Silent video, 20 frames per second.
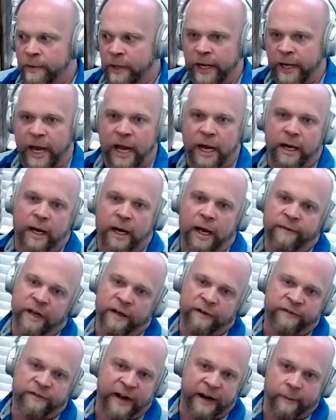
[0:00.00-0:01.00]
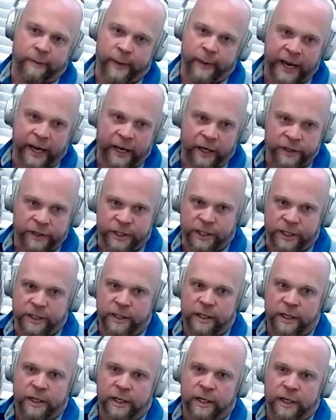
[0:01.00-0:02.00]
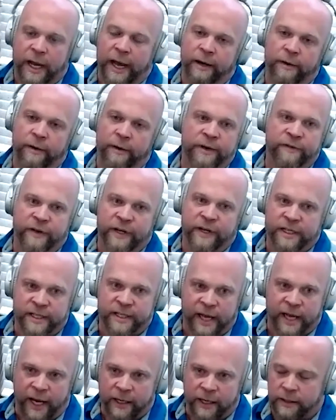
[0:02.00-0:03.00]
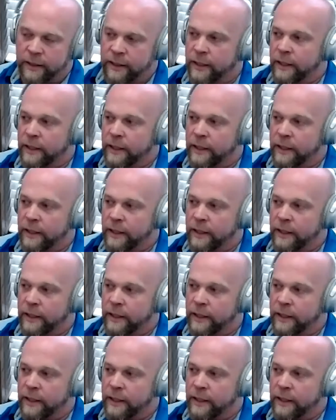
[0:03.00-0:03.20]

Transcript: like, hey, I've got fibromyalgia. How do we fix that?